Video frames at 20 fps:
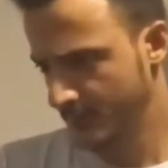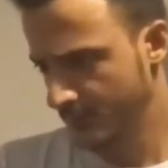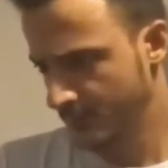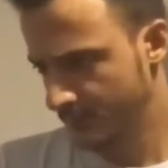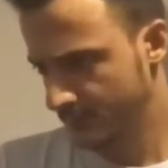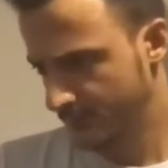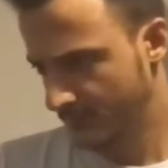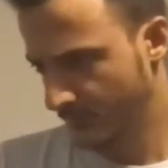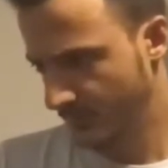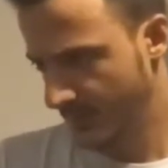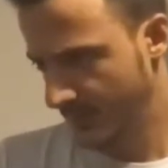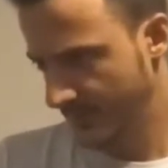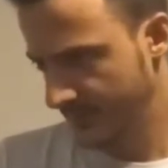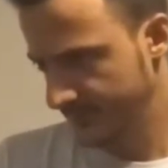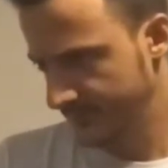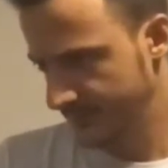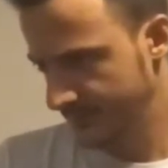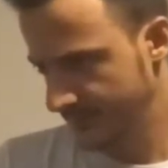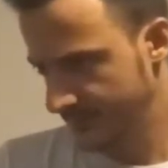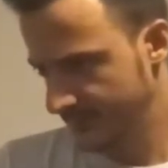So we
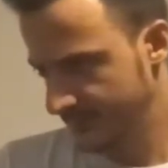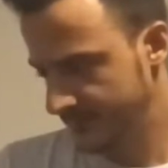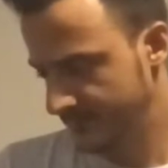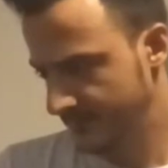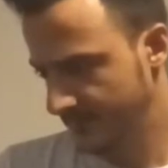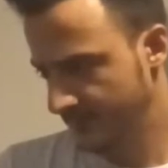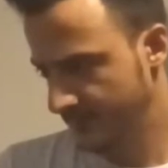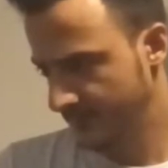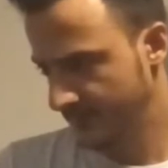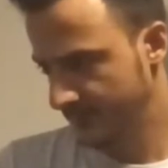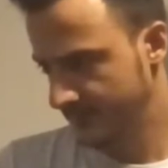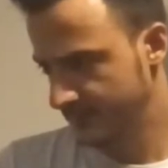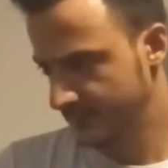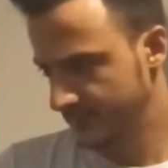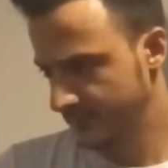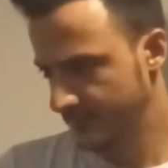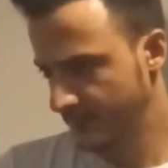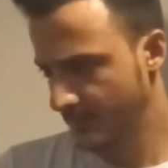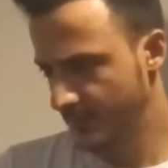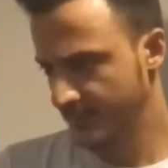have this
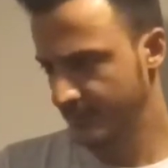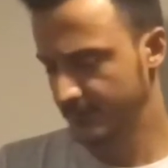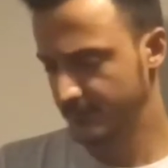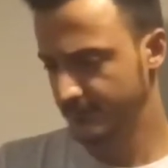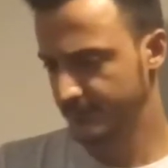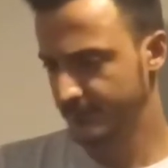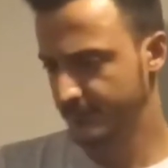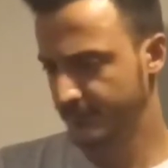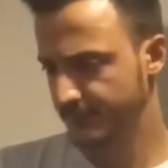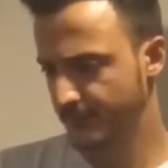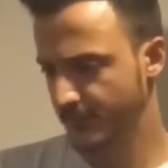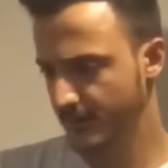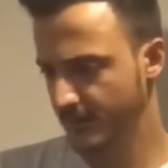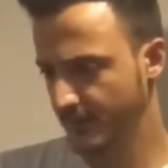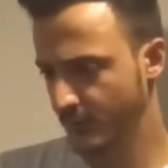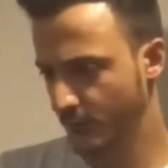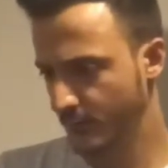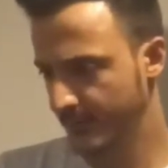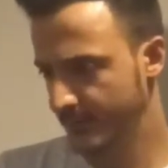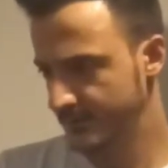target of the
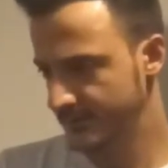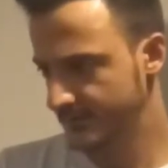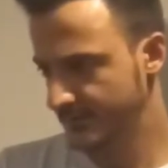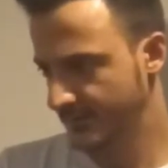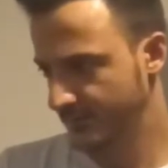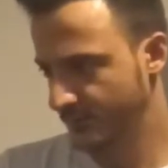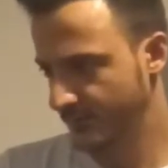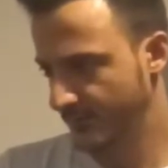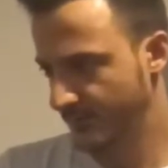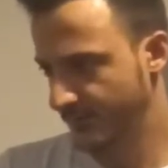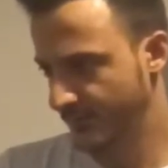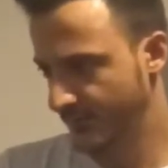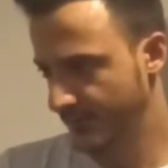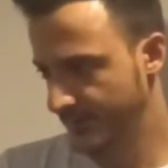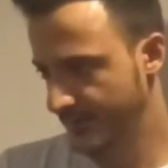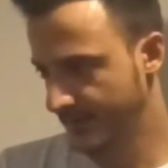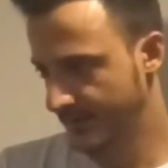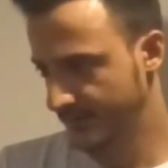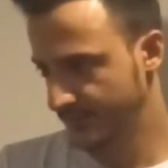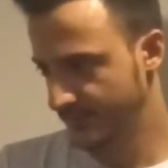falling wedge that we broke
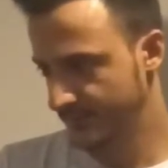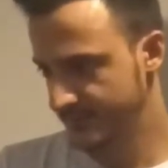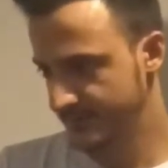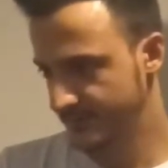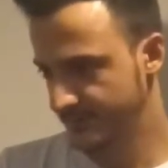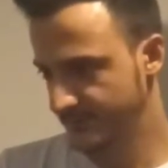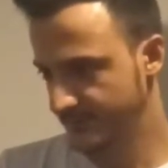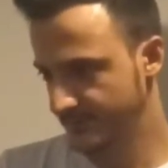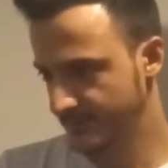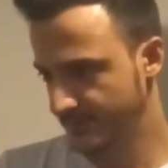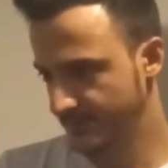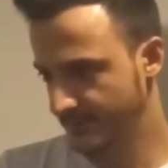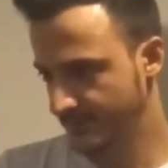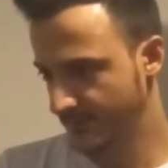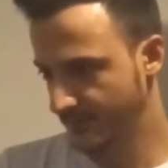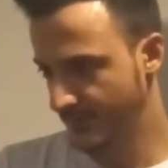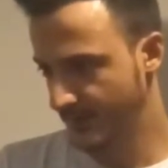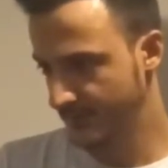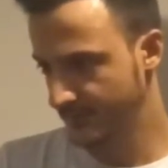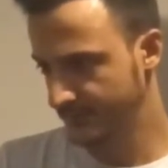out, which is
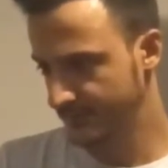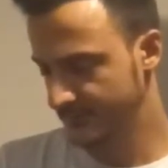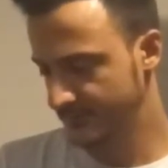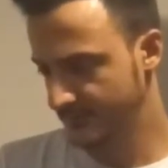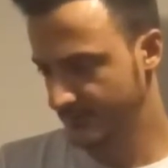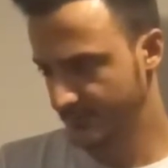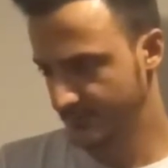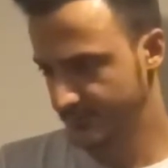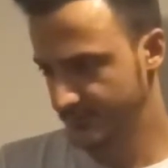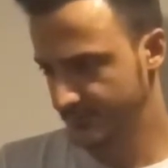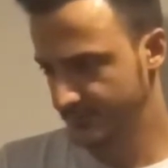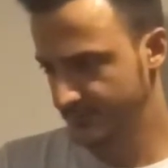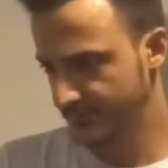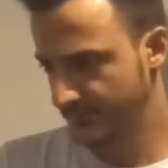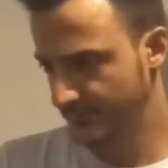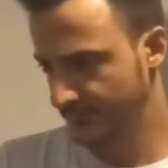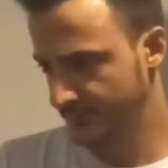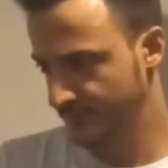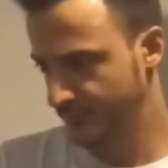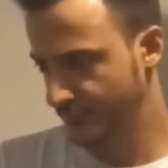around just
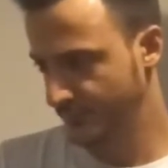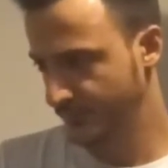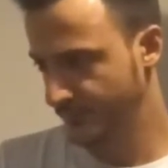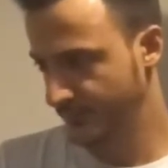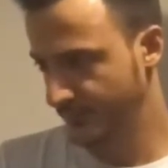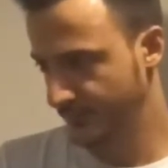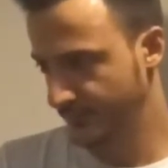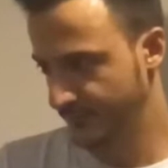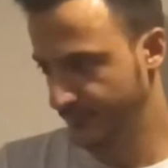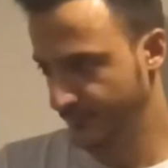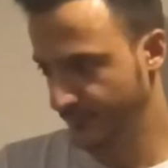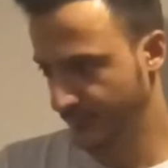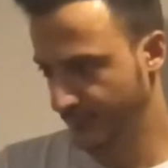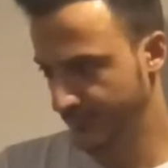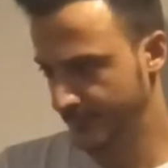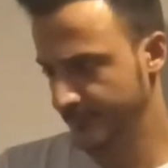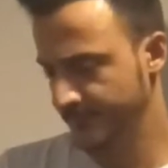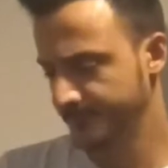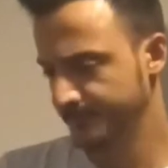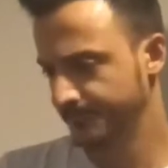above 2.4,
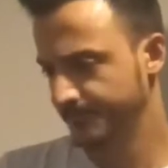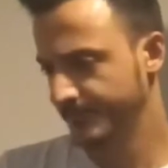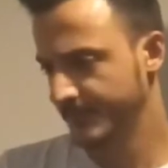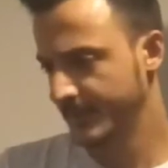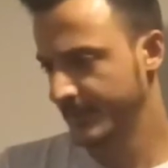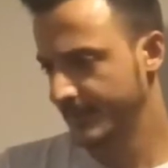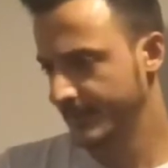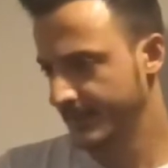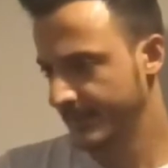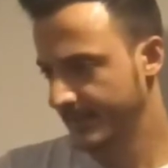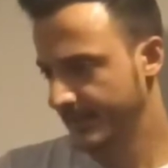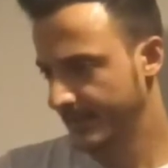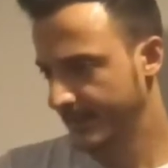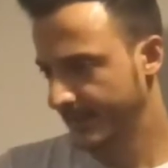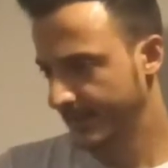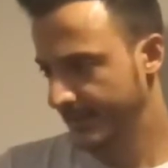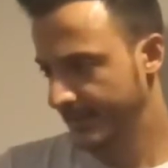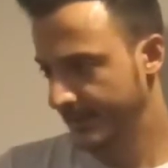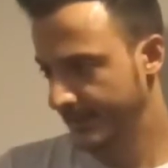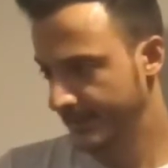
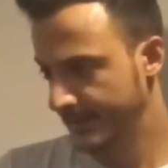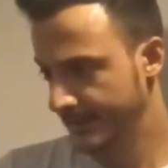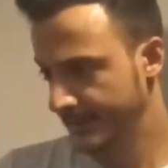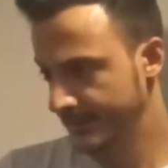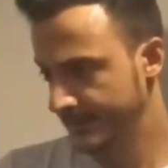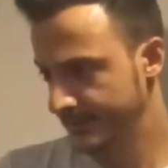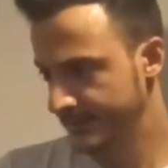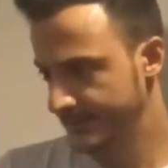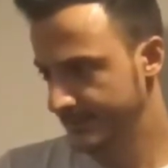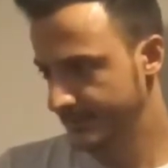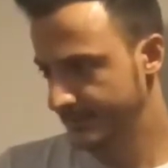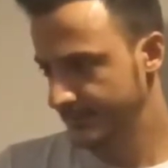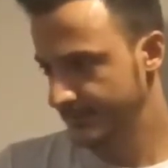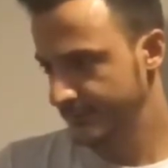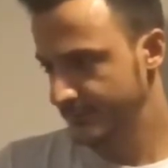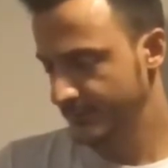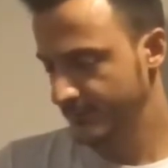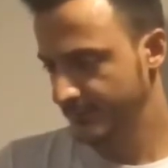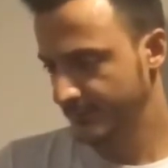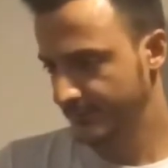and this
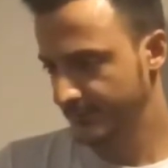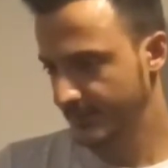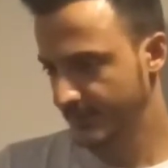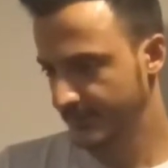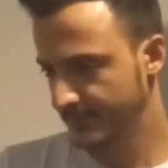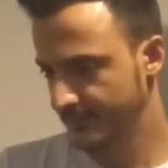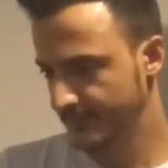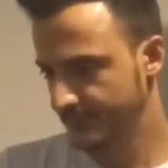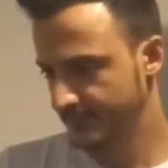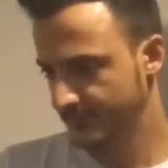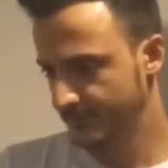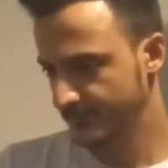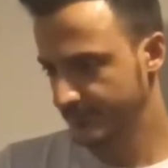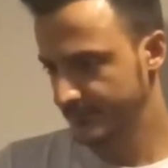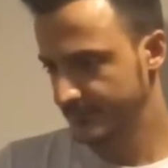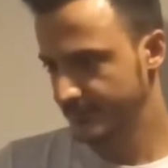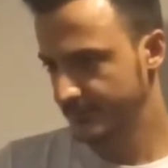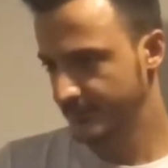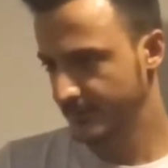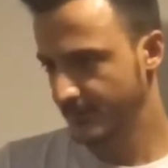coincides
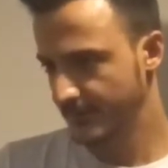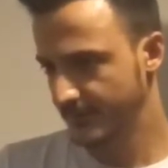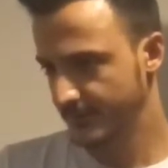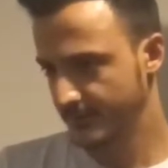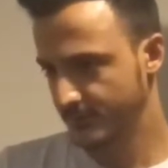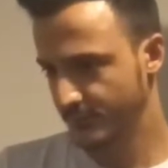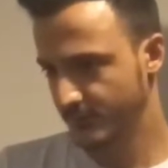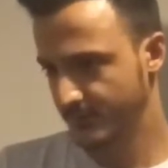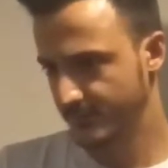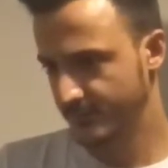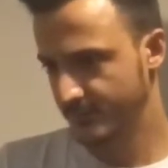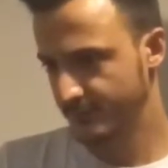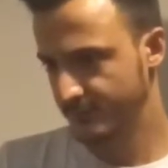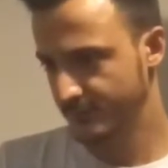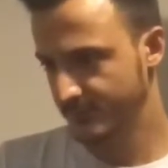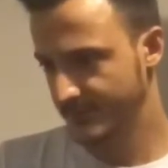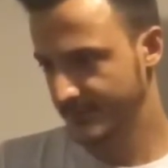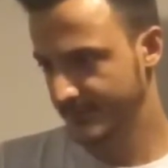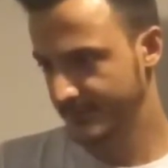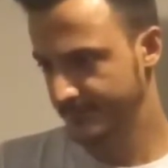with the target when we
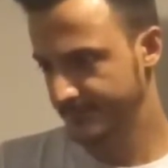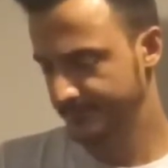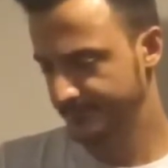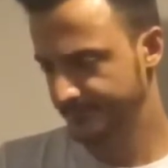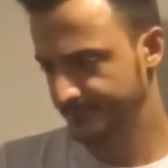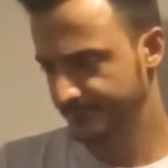zoom in